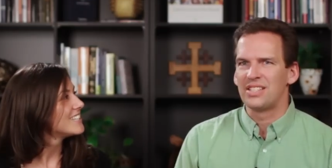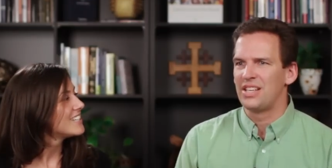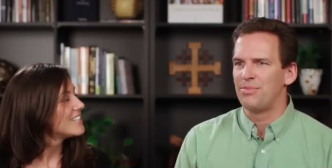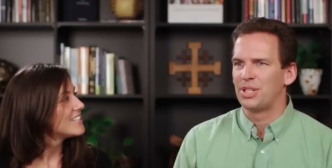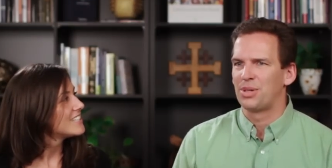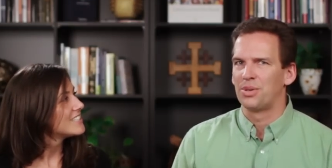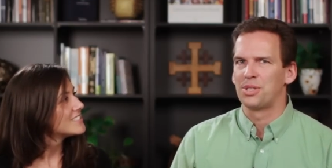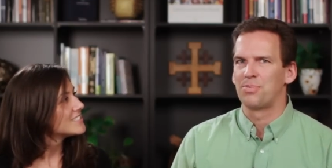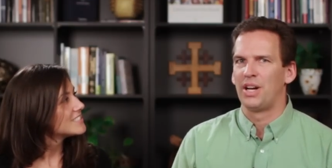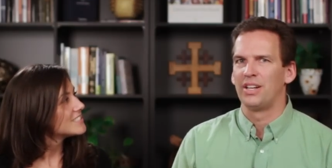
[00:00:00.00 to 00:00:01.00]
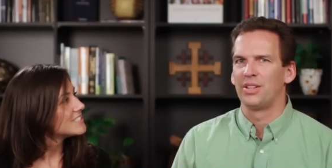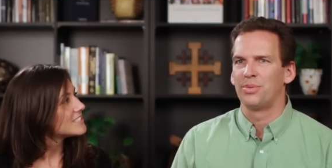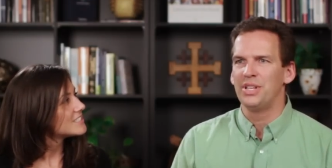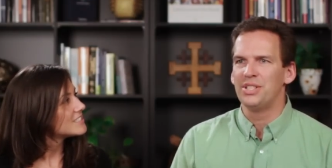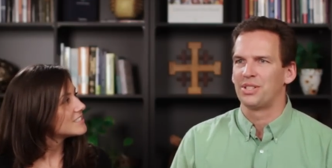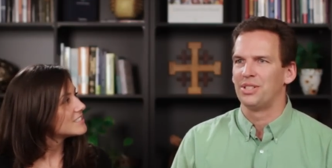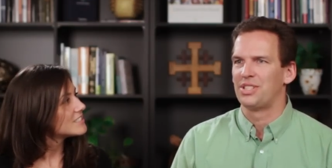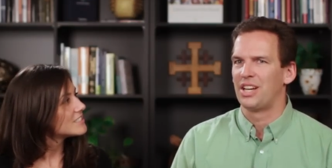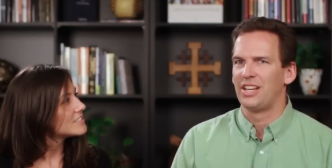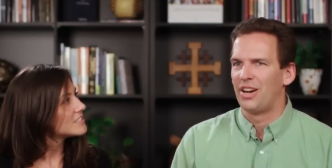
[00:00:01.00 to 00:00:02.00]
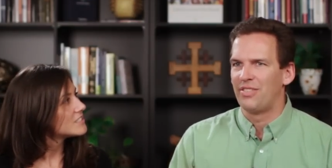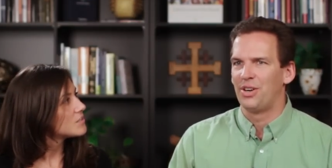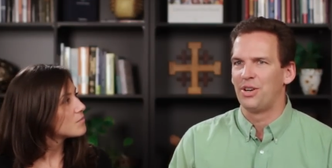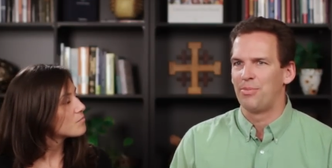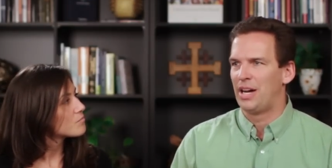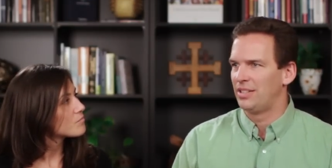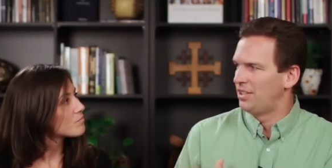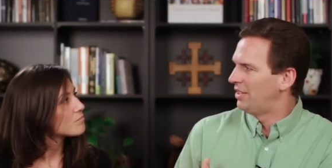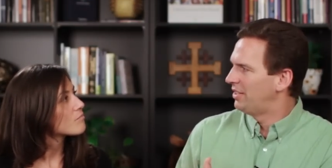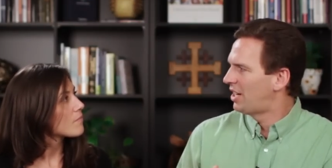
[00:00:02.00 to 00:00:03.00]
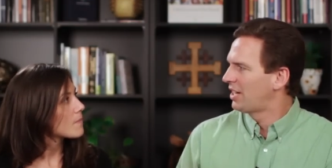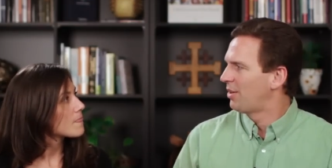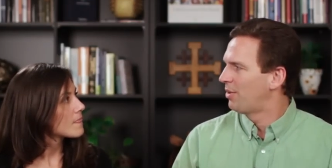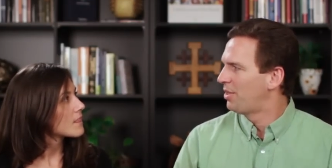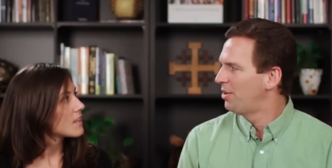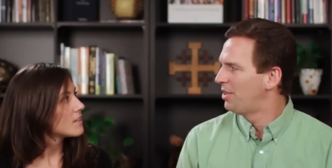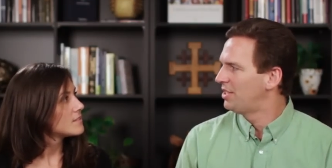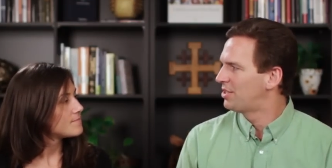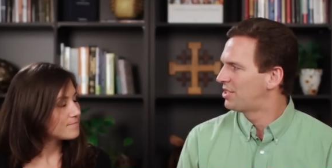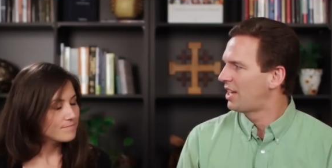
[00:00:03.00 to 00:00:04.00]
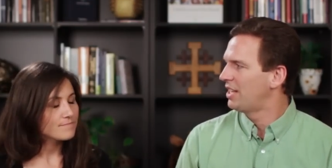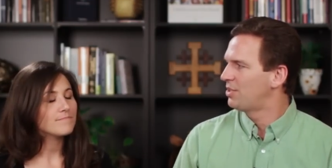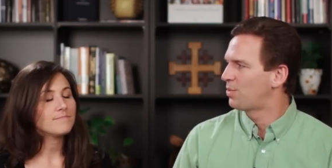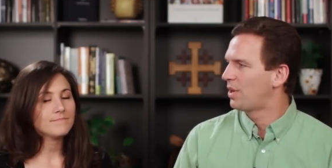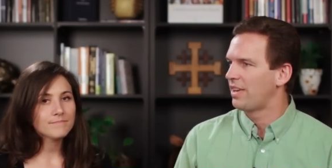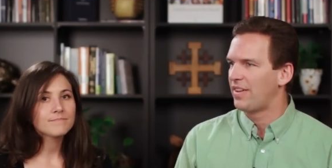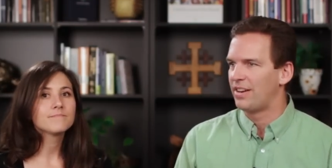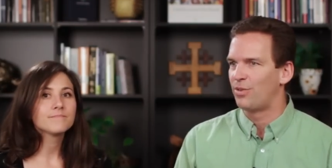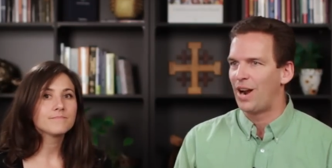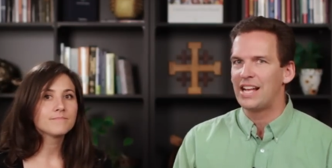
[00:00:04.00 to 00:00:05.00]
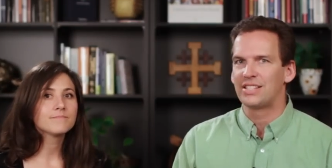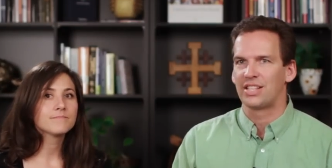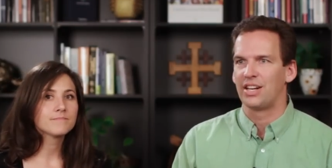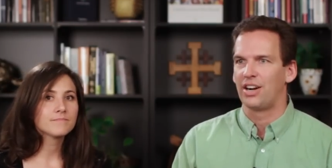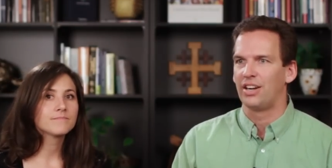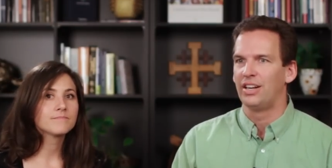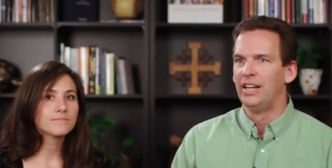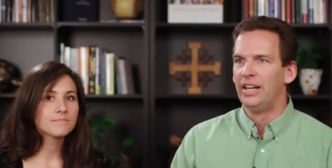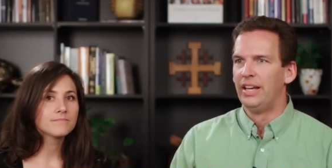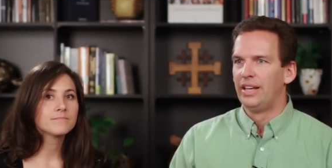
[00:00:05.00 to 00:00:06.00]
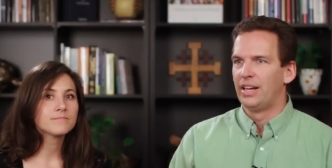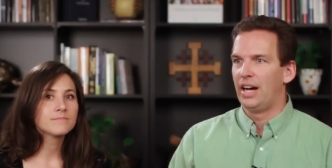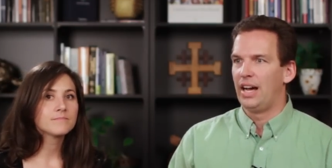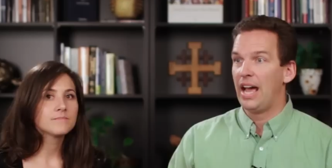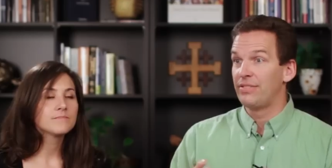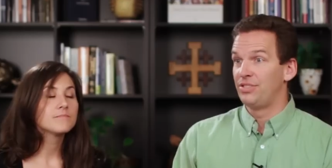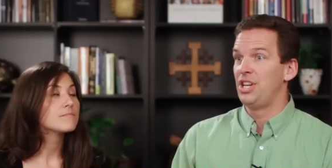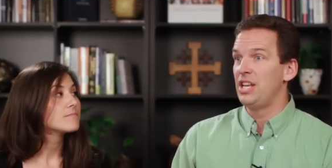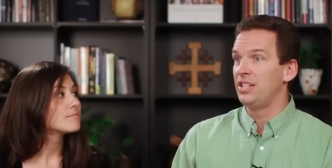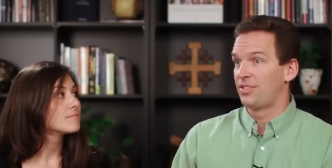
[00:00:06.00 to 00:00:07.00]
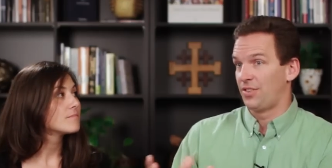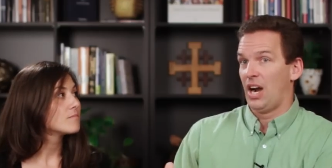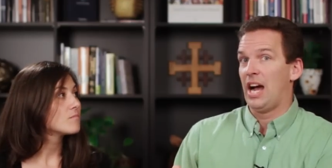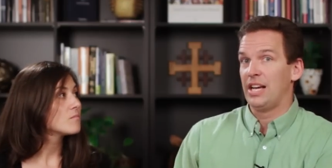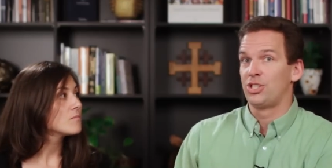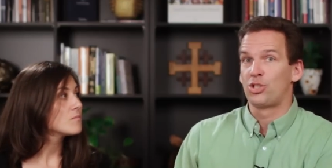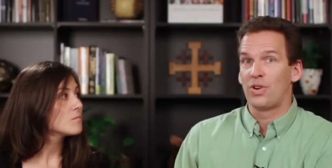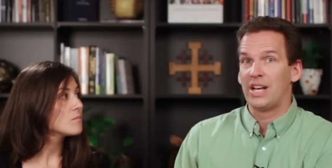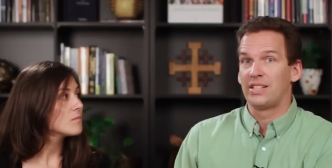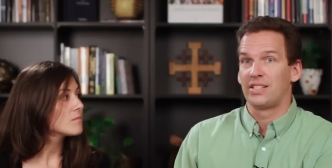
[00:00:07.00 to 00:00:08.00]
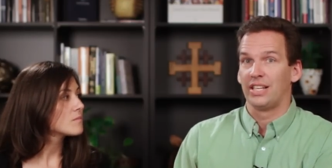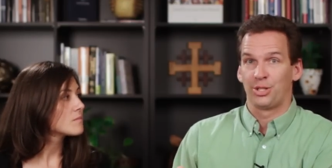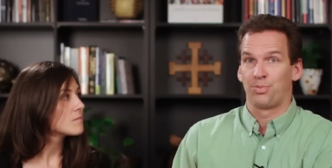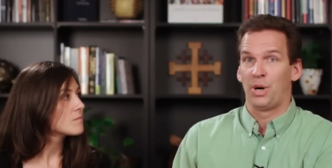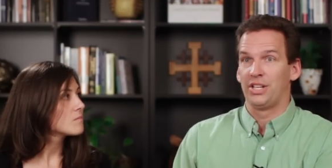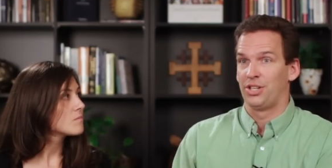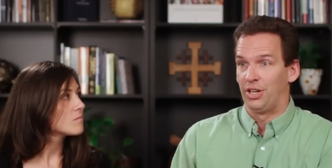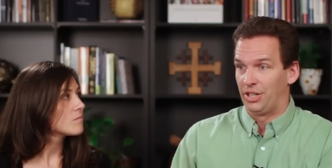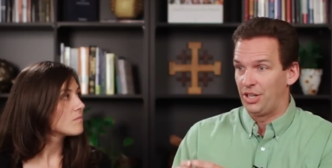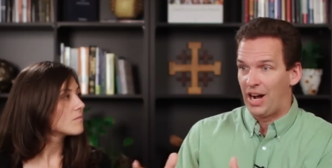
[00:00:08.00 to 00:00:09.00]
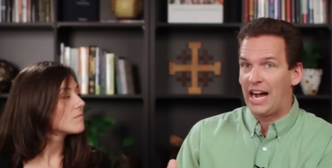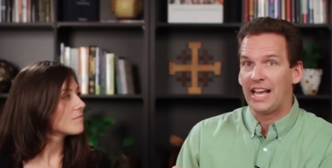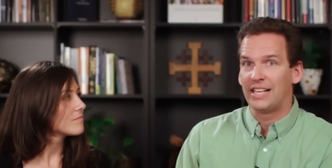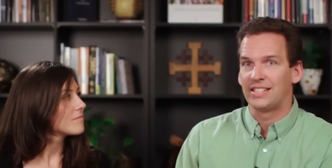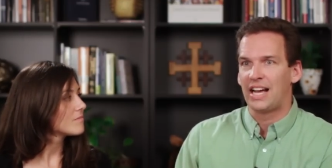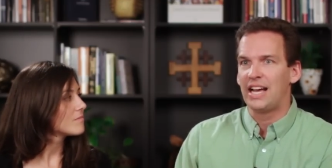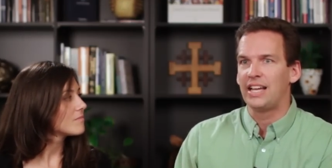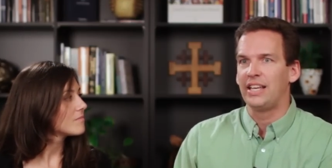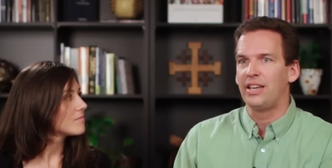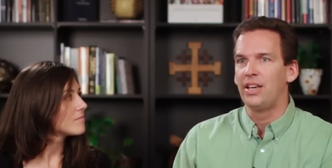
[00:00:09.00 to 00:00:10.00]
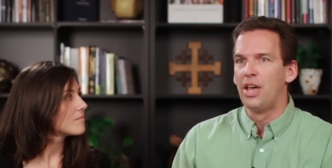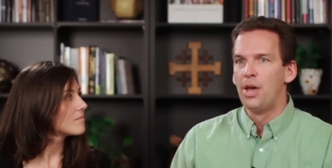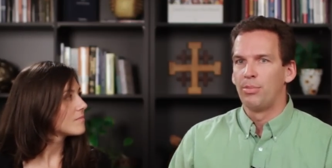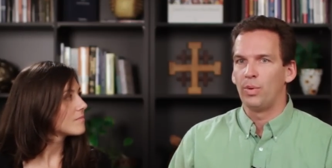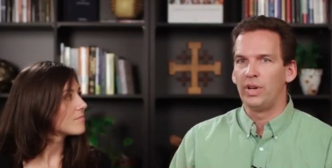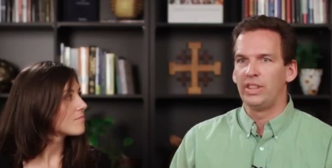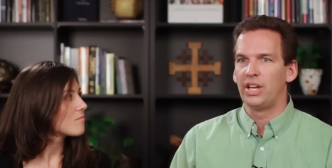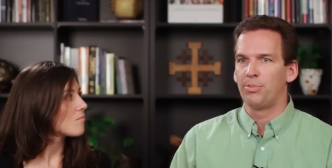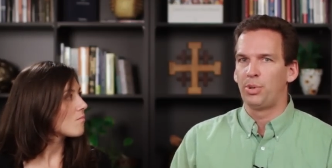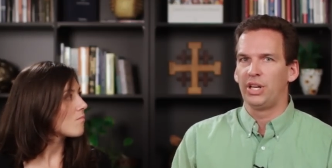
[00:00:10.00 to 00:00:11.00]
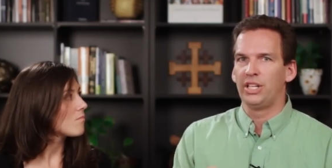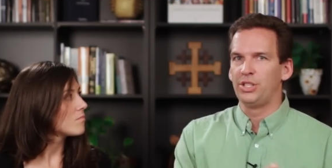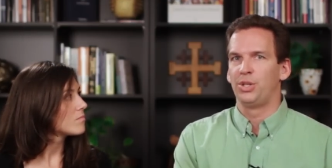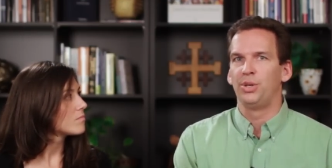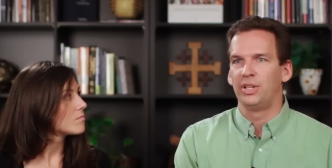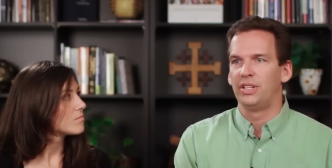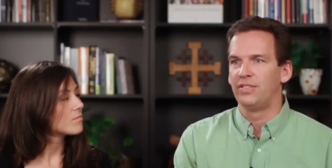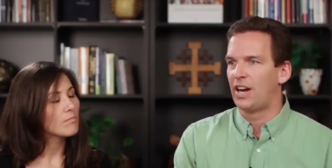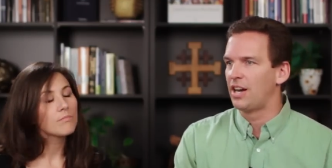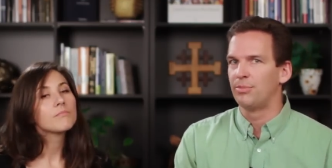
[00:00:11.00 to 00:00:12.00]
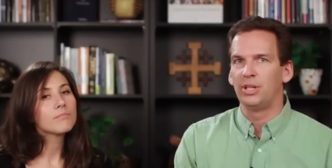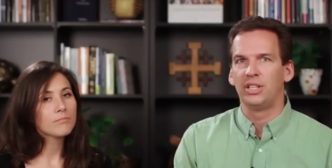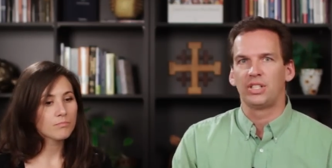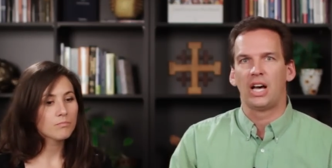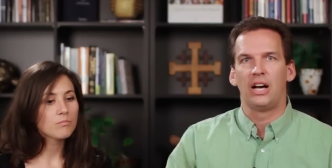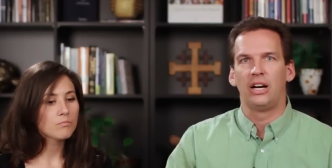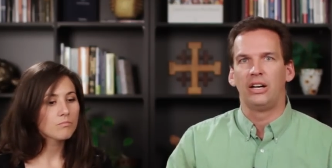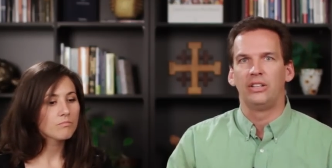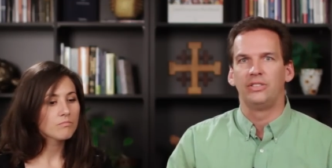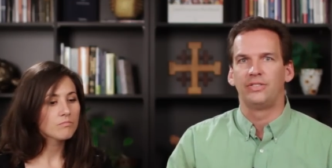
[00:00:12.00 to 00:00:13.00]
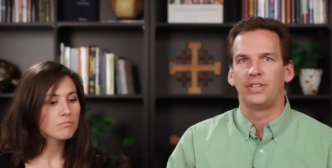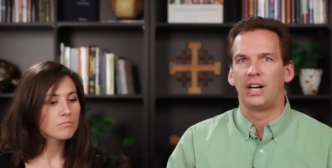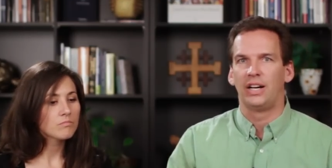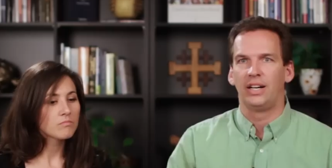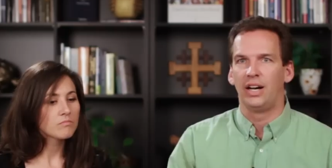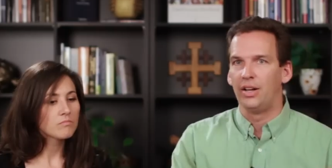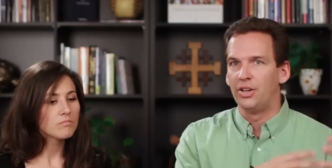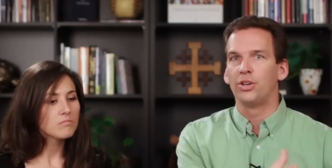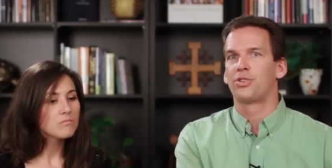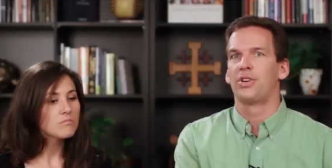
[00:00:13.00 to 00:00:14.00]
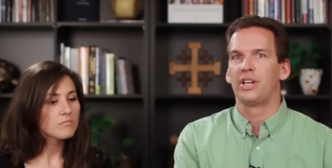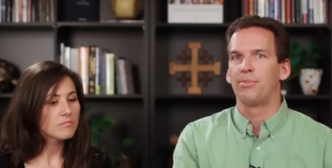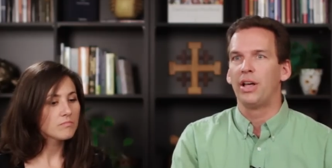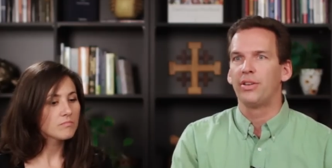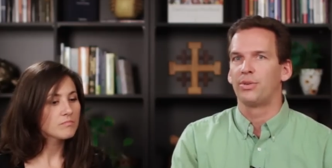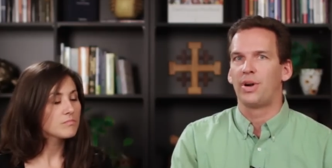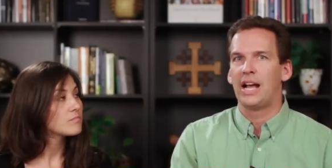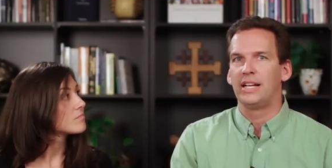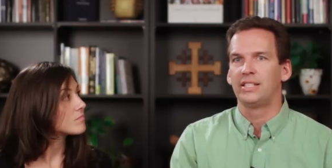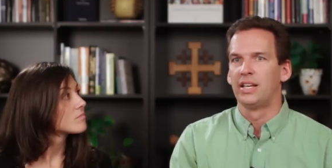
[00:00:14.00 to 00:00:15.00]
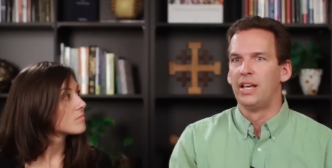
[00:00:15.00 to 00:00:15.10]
Speaker 1: seem to correspond to the research. I, you know, I've heard about you know in talking with you these studies where they've had rats that are uh, have genes for high stress expression or you know high anxiety, but when they're put into an environment of uh, a nurturing mother rat,